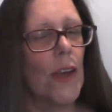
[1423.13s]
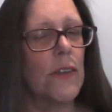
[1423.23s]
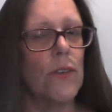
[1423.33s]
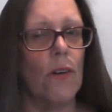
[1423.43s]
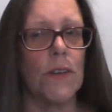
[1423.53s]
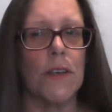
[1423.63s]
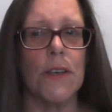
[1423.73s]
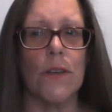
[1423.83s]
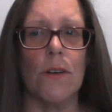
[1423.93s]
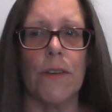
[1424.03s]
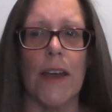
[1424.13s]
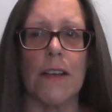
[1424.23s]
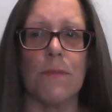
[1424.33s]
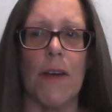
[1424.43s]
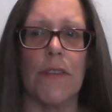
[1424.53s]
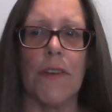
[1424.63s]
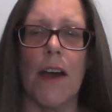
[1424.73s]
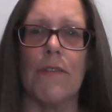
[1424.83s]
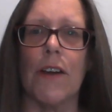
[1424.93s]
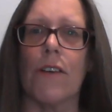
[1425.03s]
Talk to you all next month.
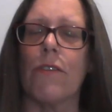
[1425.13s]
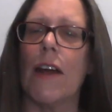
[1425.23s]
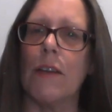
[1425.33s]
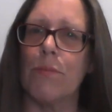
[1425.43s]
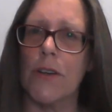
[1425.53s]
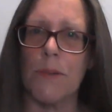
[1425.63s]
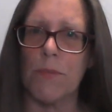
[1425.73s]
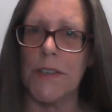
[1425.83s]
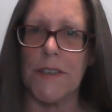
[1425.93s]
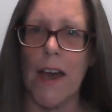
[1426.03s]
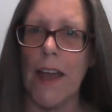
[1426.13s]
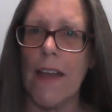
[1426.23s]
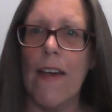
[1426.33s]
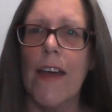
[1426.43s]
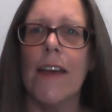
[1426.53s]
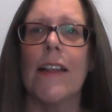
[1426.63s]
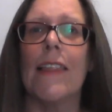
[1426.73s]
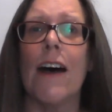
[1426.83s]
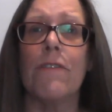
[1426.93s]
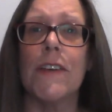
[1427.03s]
Have a great, prosperous day.
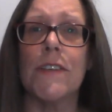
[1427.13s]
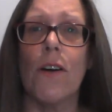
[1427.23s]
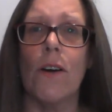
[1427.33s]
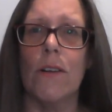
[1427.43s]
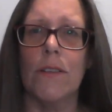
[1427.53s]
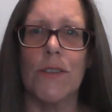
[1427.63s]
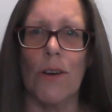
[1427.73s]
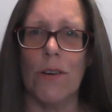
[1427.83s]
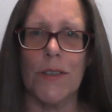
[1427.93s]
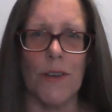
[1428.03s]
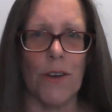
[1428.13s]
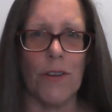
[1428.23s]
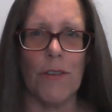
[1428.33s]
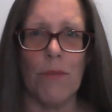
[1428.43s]
Love you all. Talk soon.